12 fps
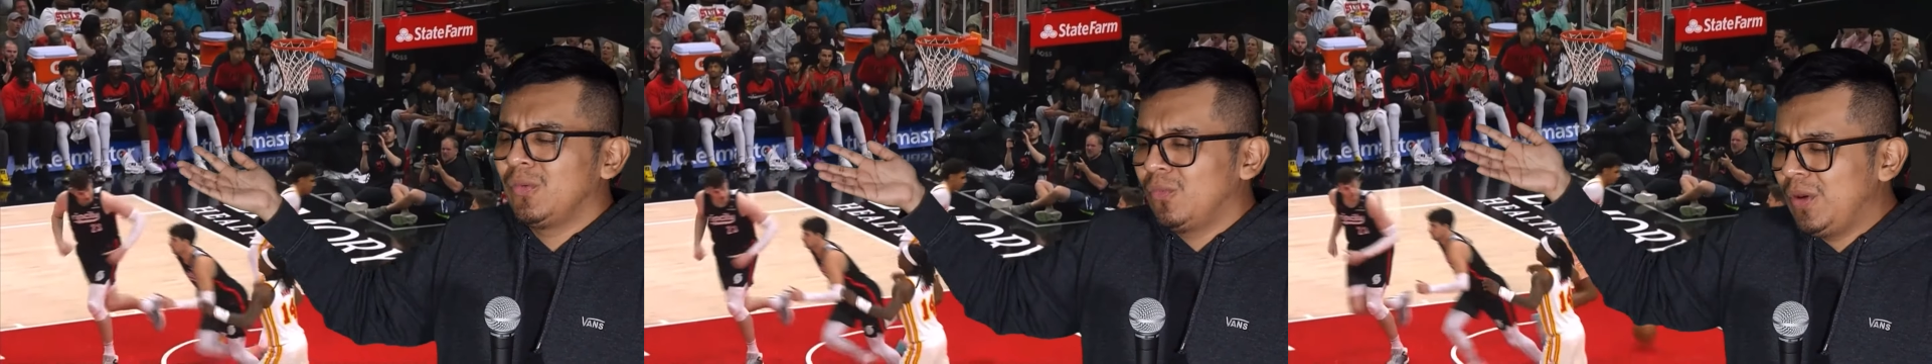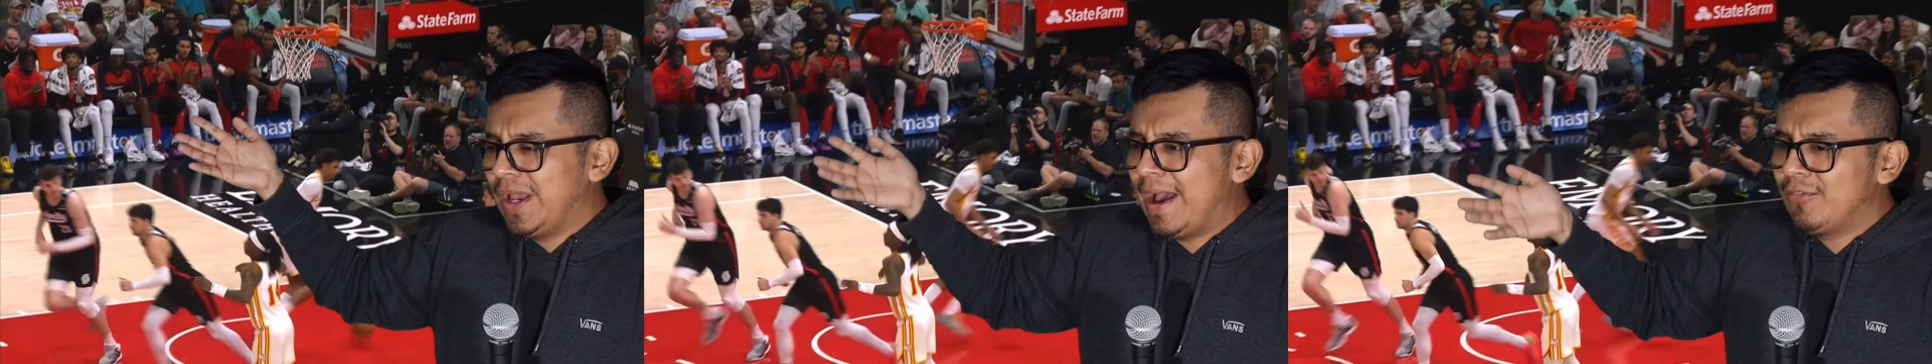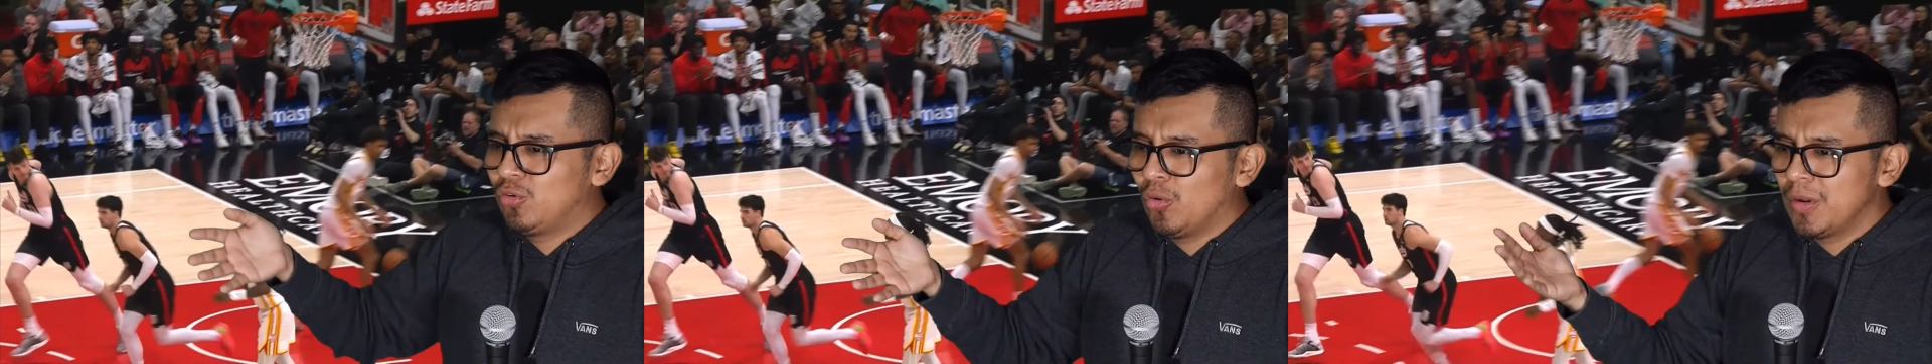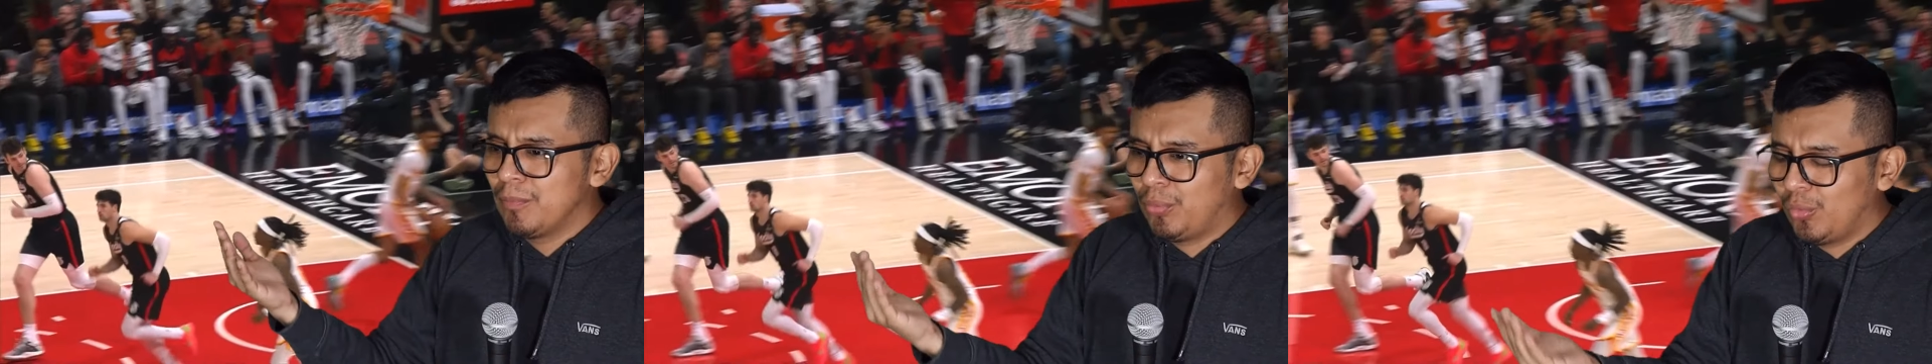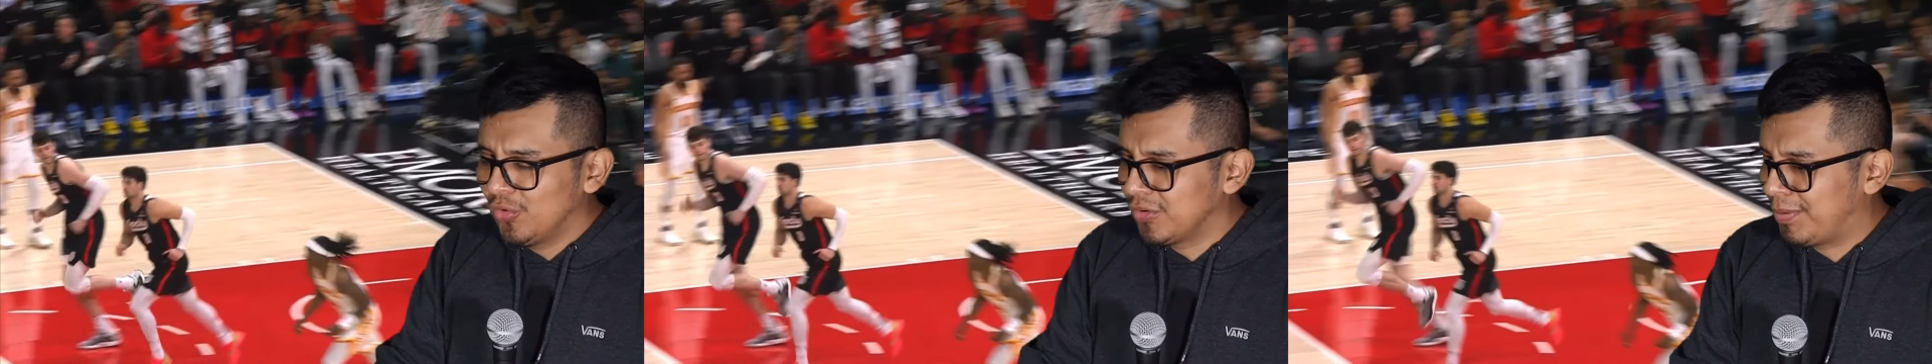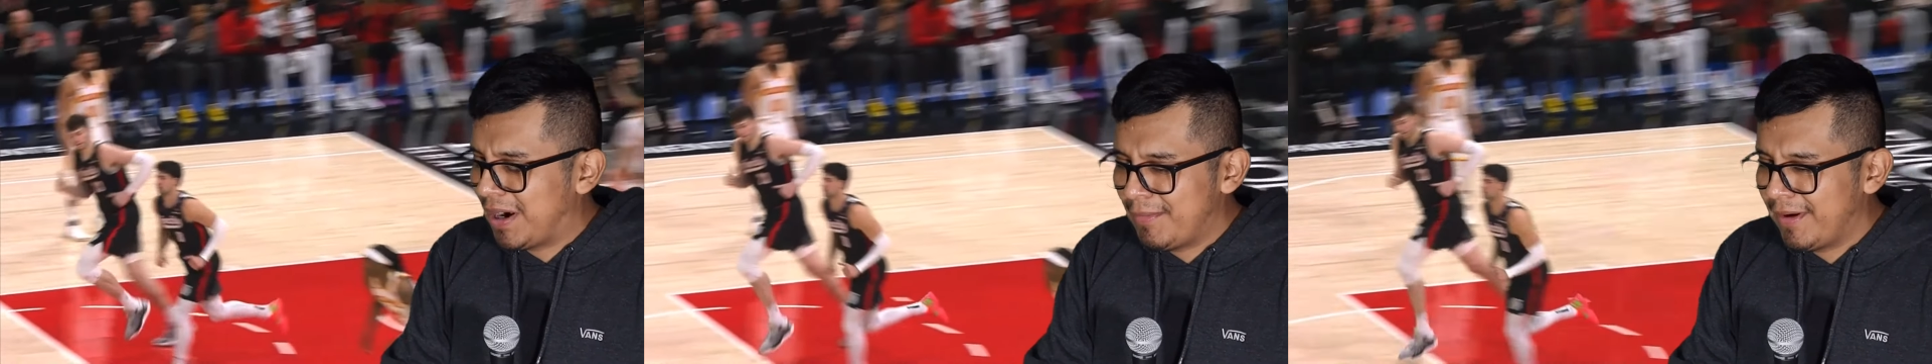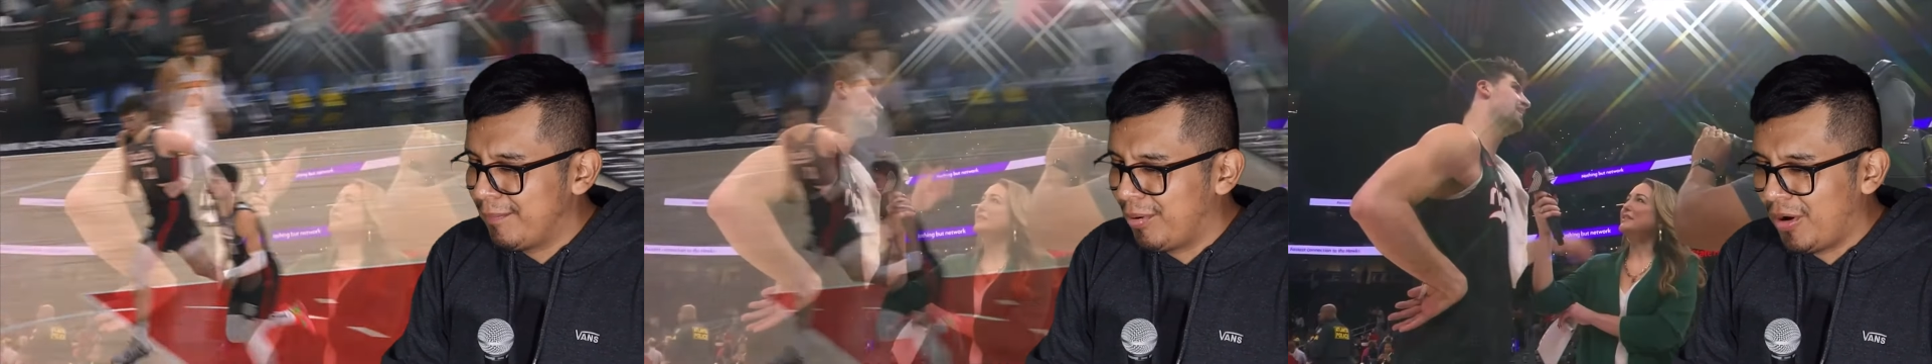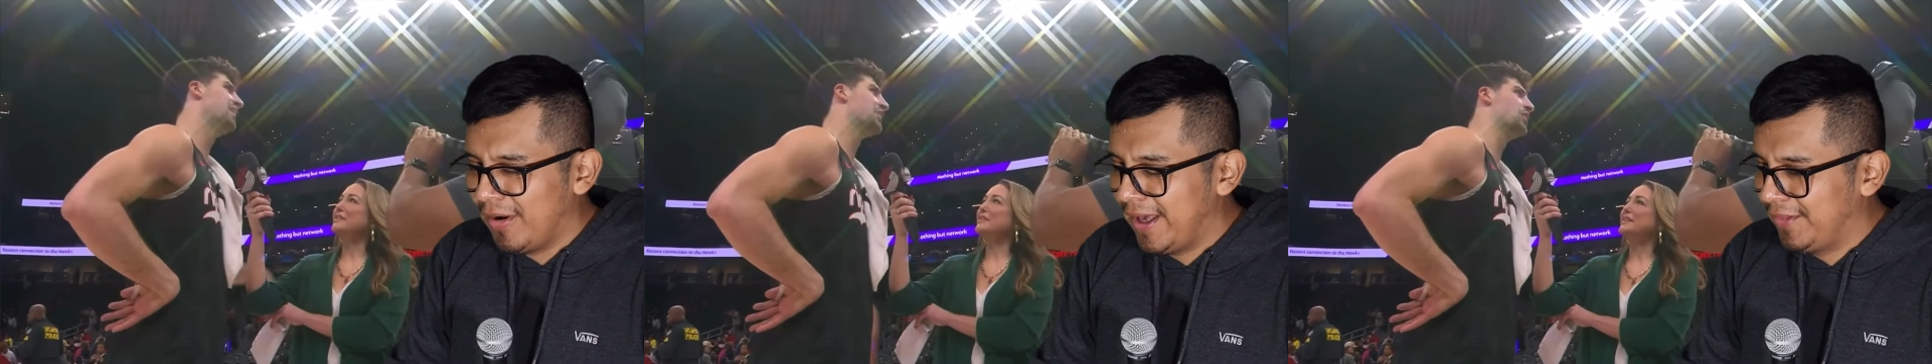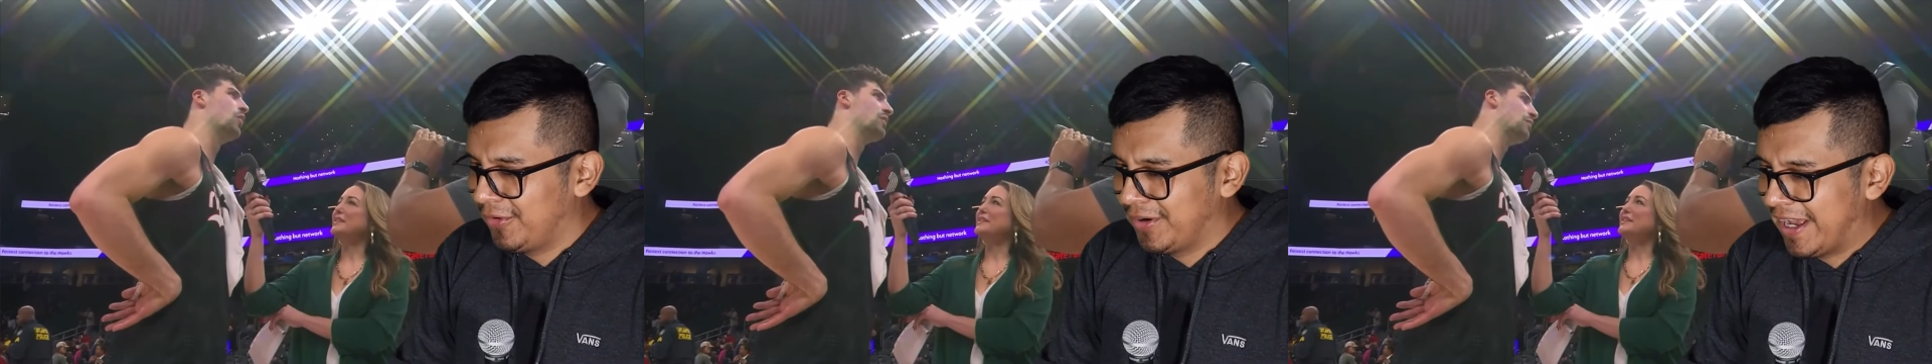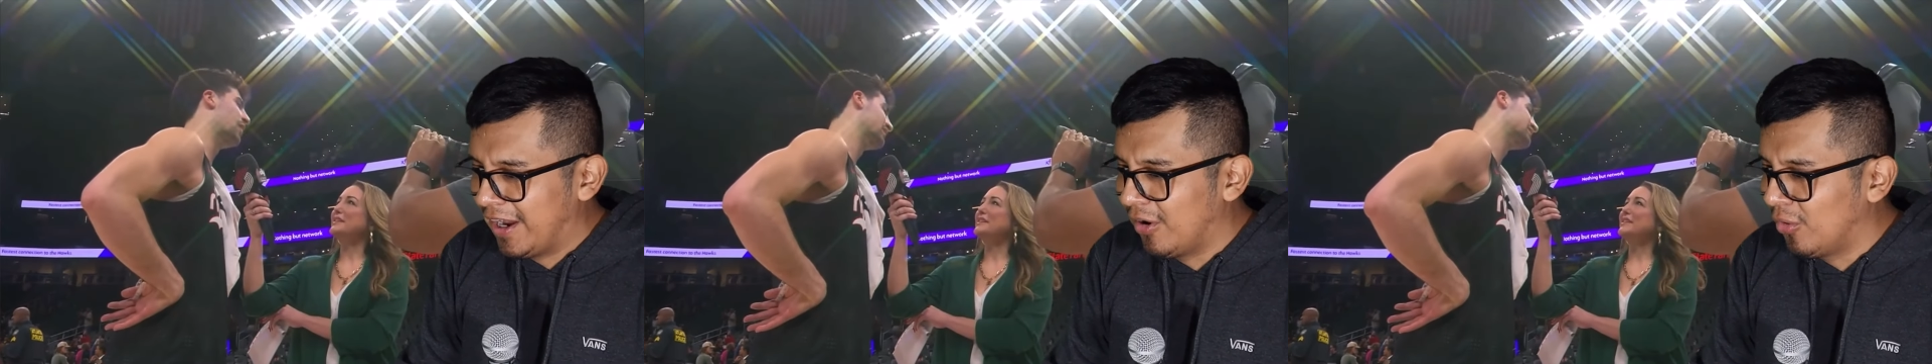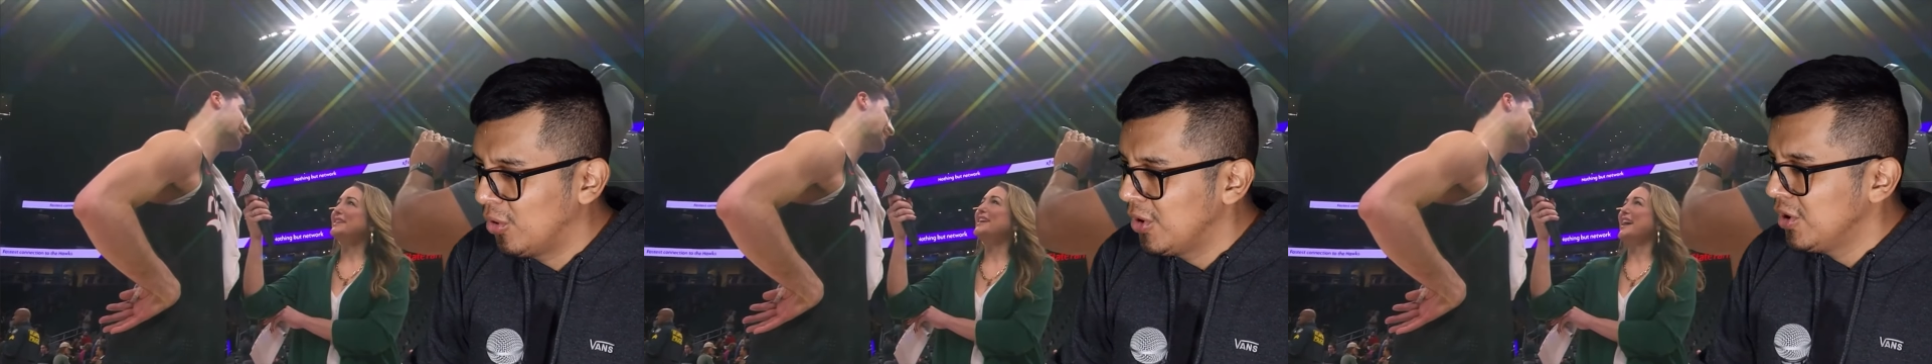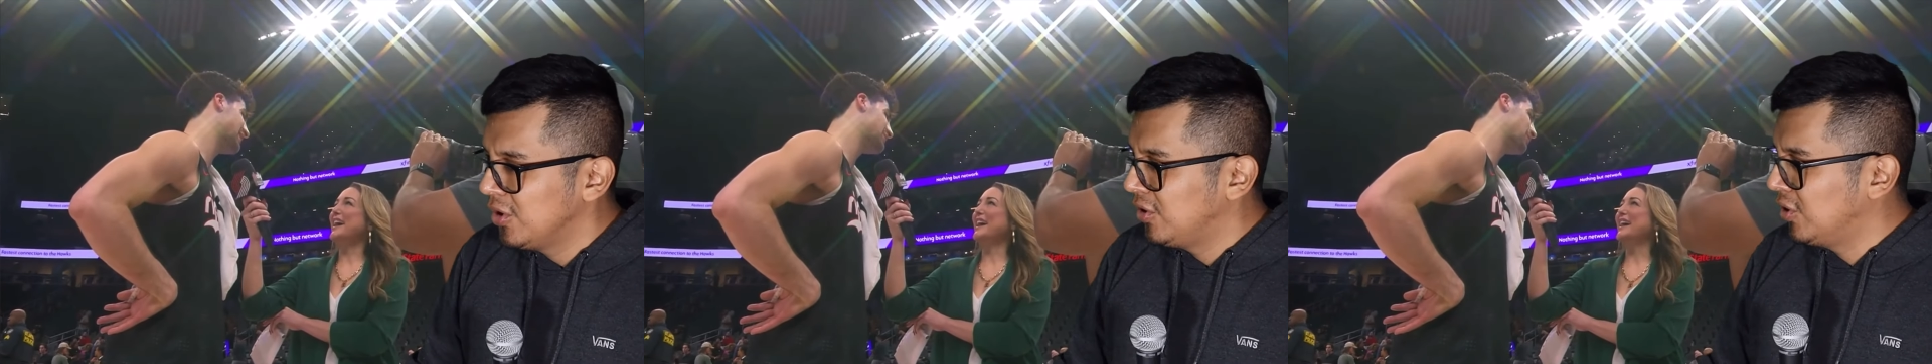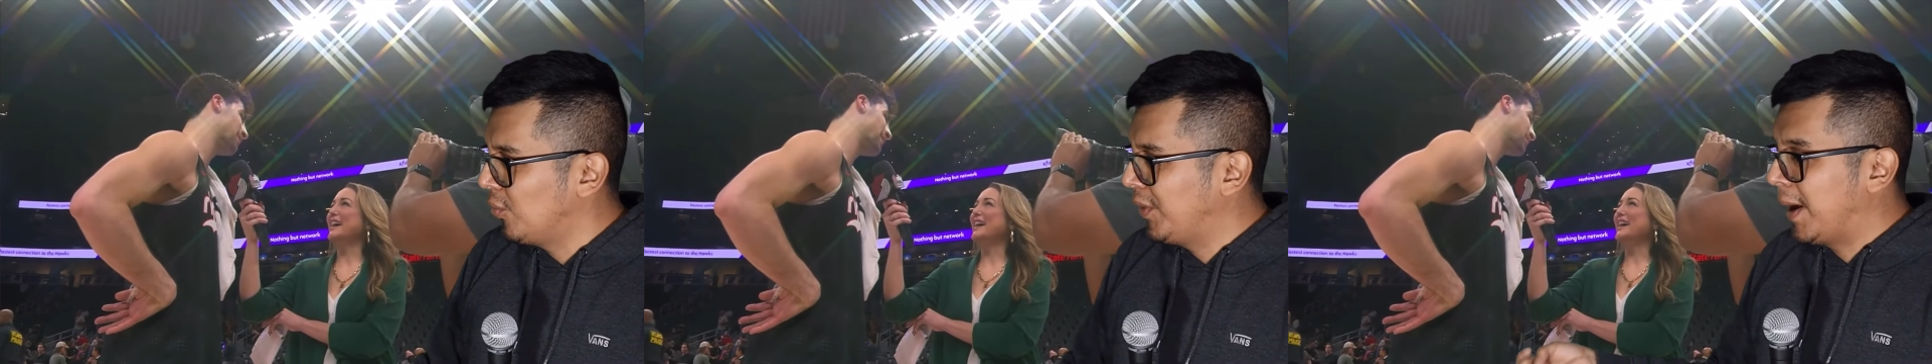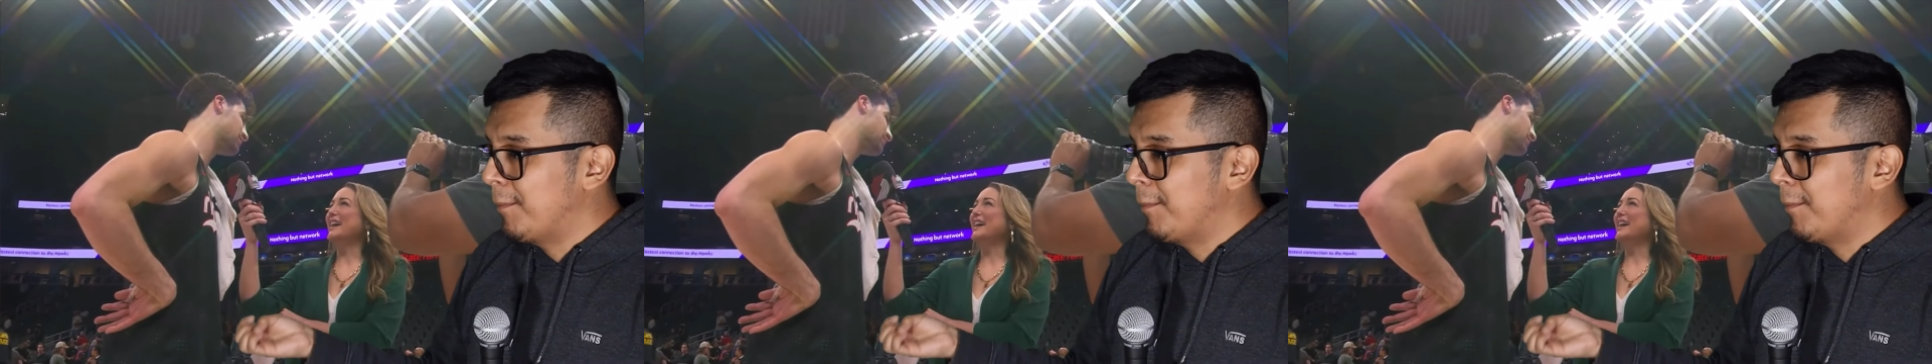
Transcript: We have Jordan Poole as the primary ball handler now. You know, we got